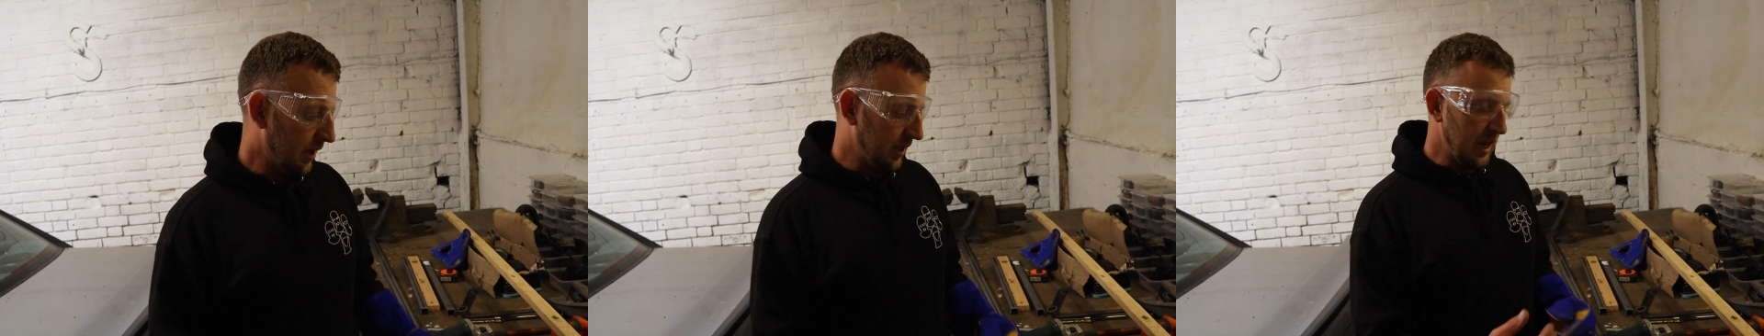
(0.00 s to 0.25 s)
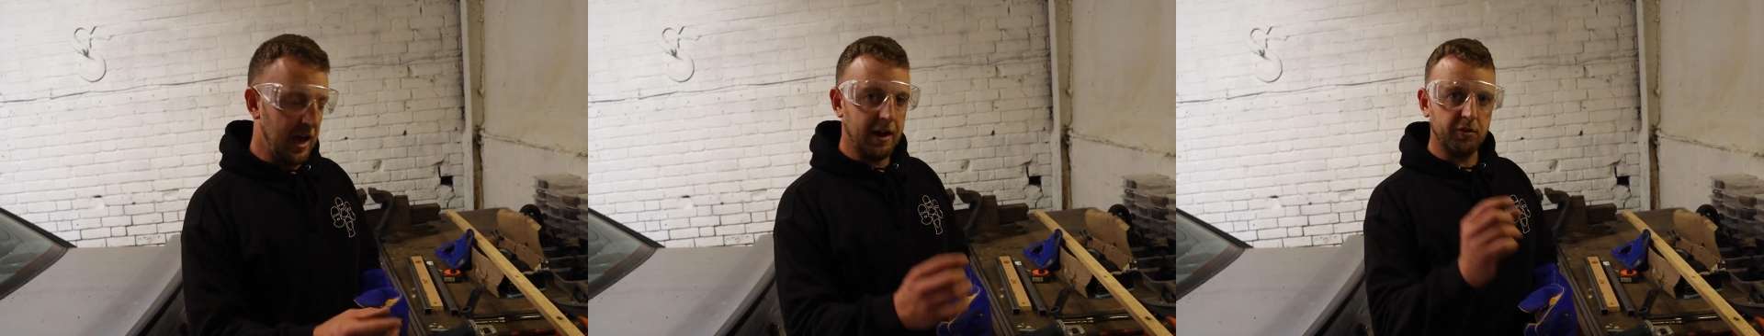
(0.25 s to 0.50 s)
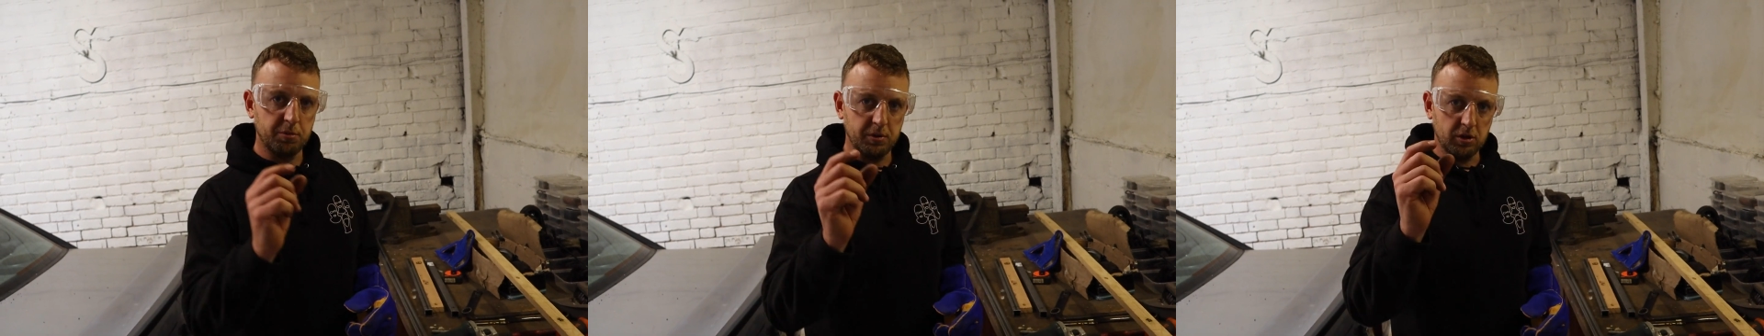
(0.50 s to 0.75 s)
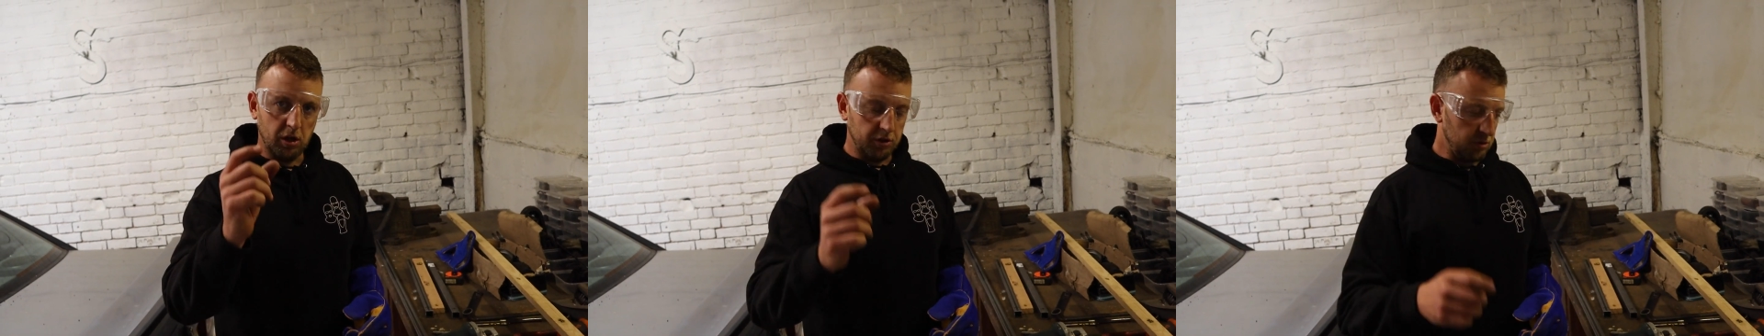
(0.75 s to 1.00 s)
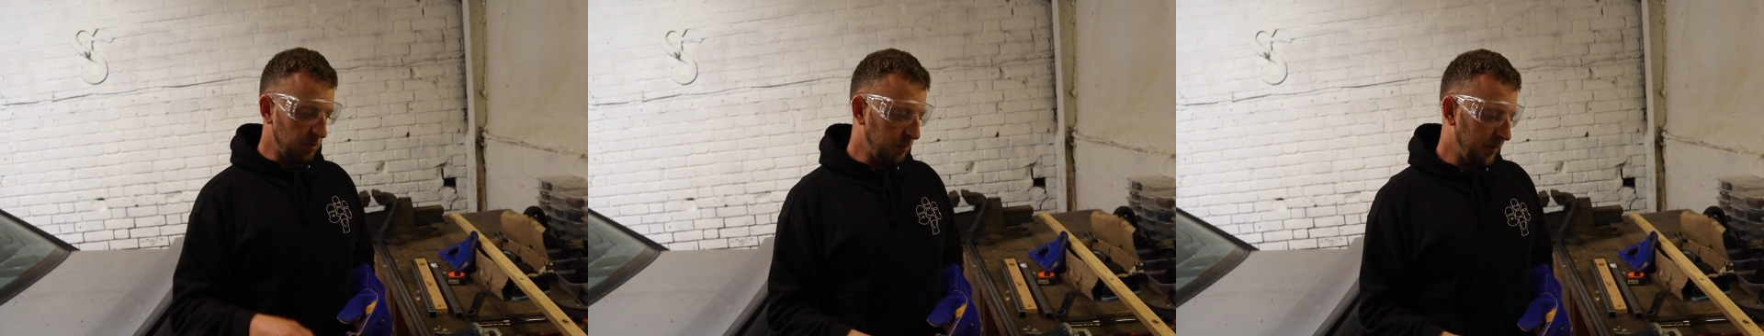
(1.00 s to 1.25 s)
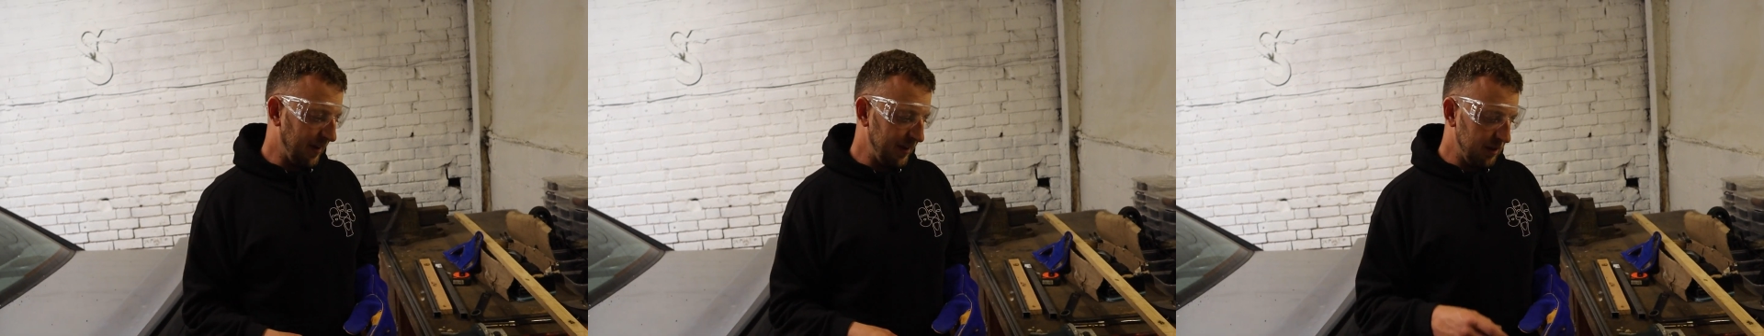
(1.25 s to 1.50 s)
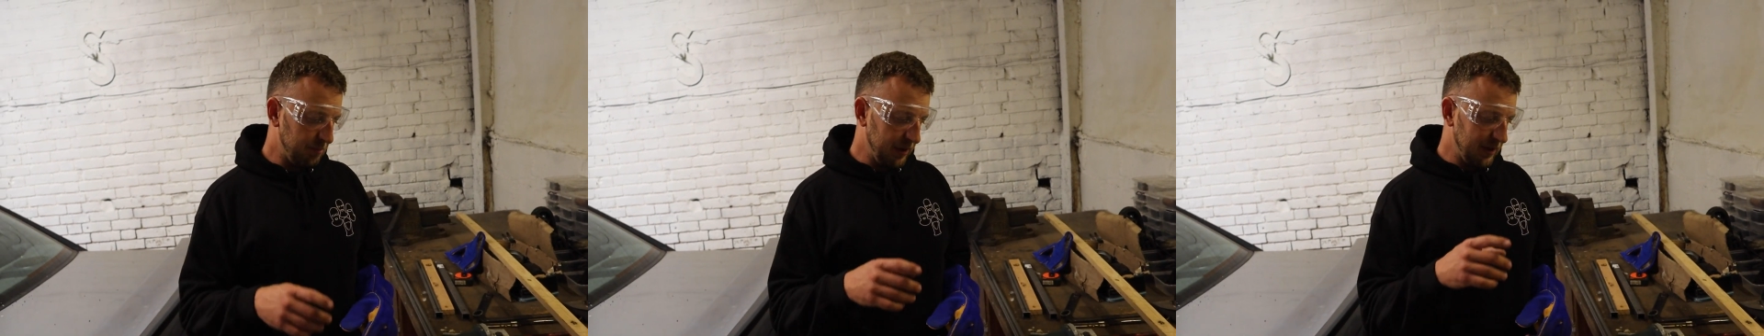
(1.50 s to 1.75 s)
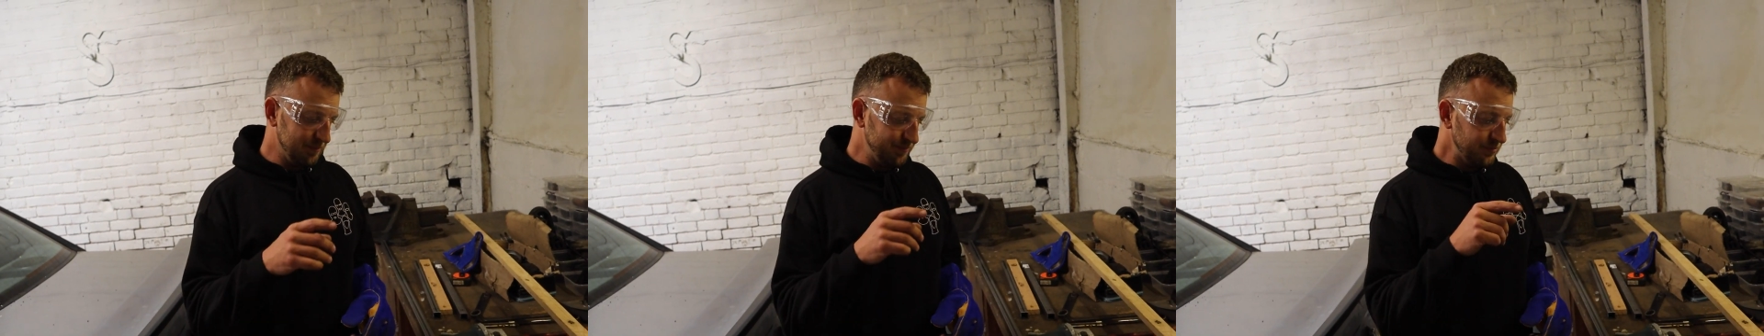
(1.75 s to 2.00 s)
in areas, but like double plated,
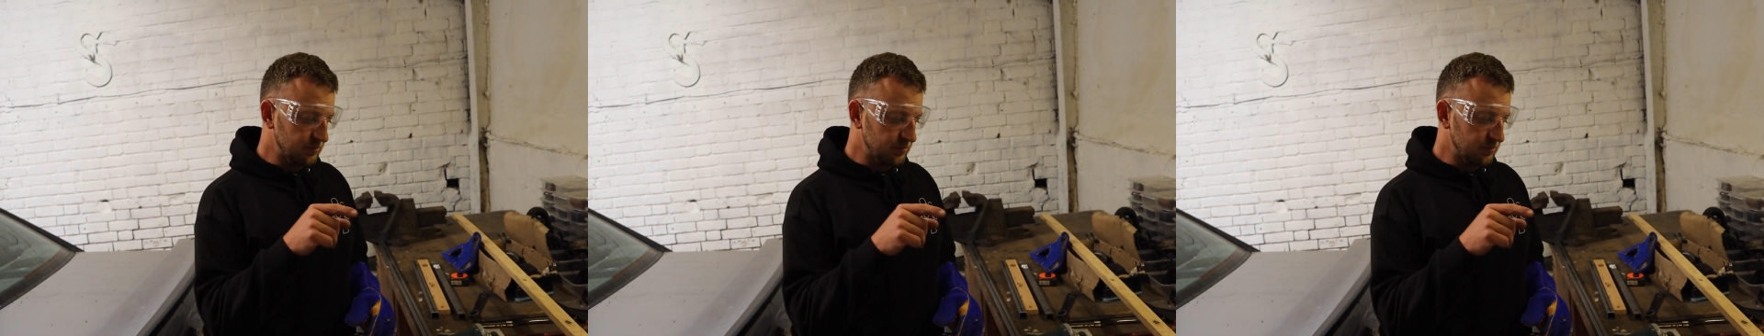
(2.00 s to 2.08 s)
but